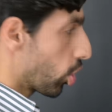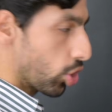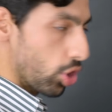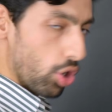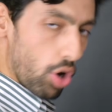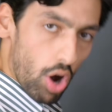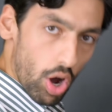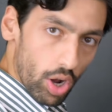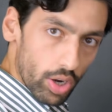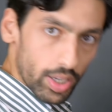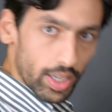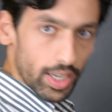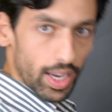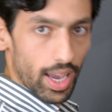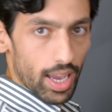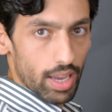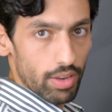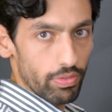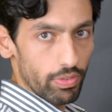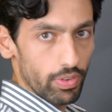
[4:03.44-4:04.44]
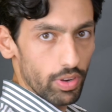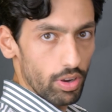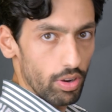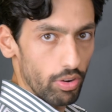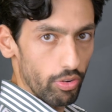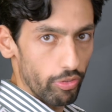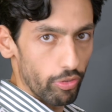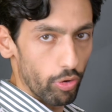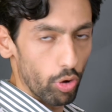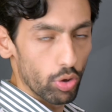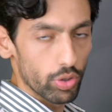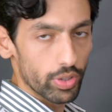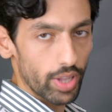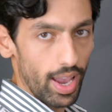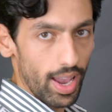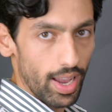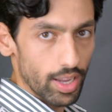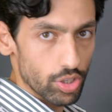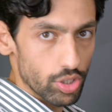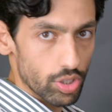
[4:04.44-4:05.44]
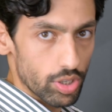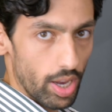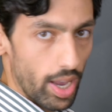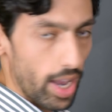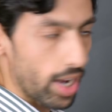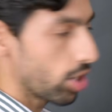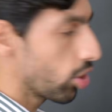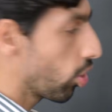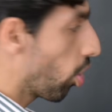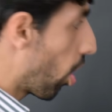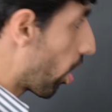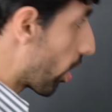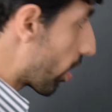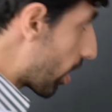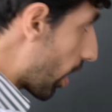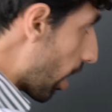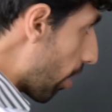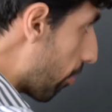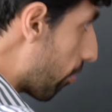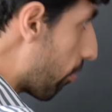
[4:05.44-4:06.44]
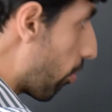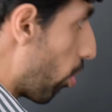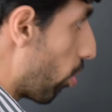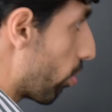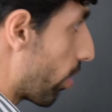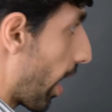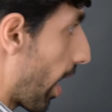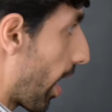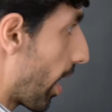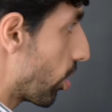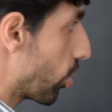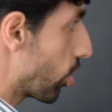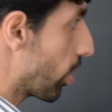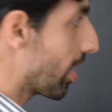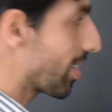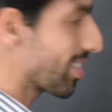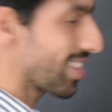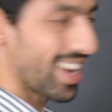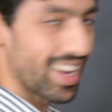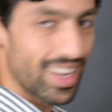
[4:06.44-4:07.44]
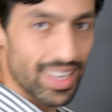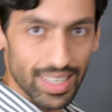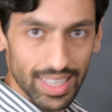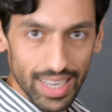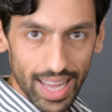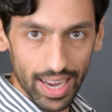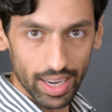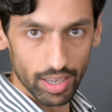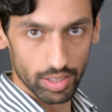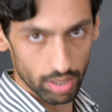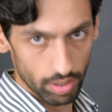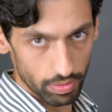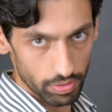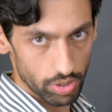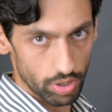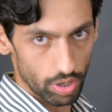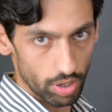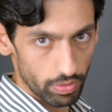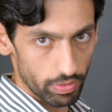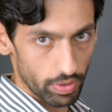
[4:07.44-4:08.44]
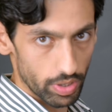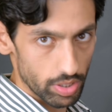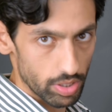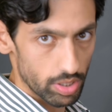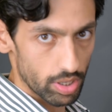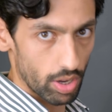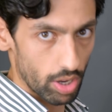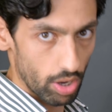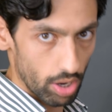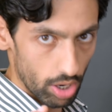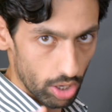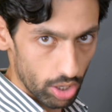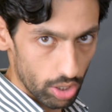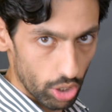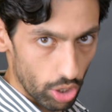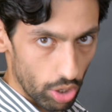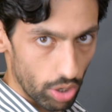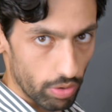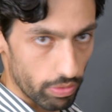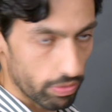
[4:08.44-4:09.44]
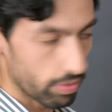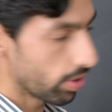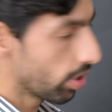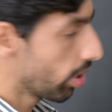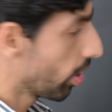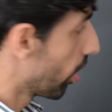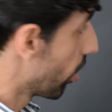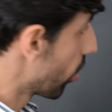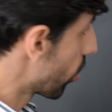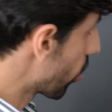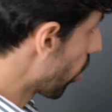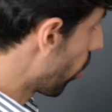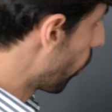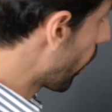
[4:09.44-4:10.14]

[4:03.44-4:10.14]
concave fold edge. A concave fold edge is a negative surface curve. So